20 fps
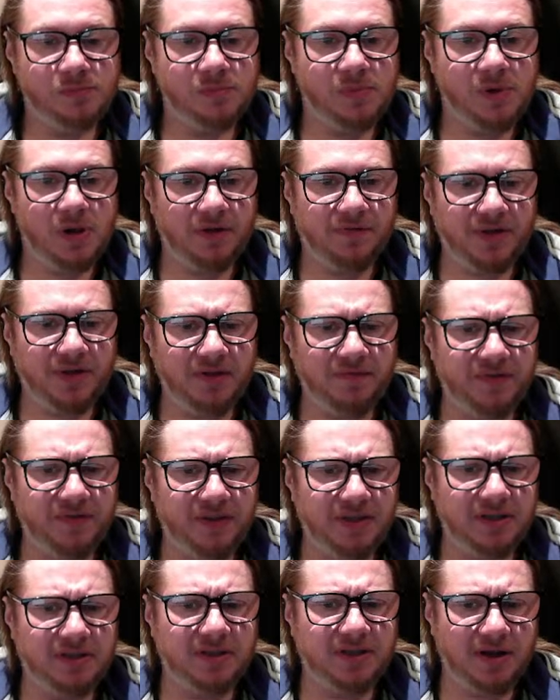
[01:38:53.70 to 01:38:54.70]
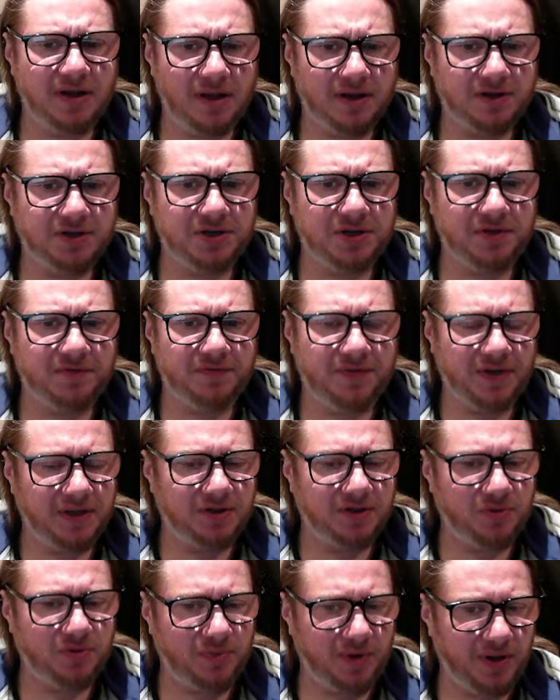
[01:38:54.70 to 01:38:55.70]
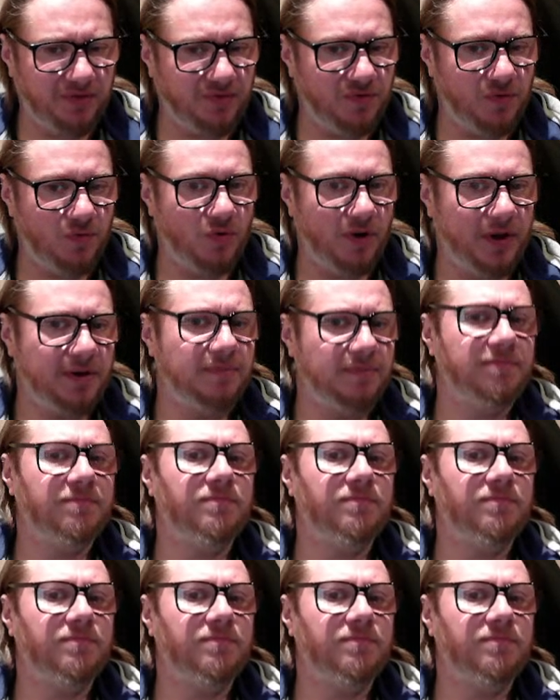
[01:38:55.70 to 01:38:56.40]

I think Vidit can actually think to play for win.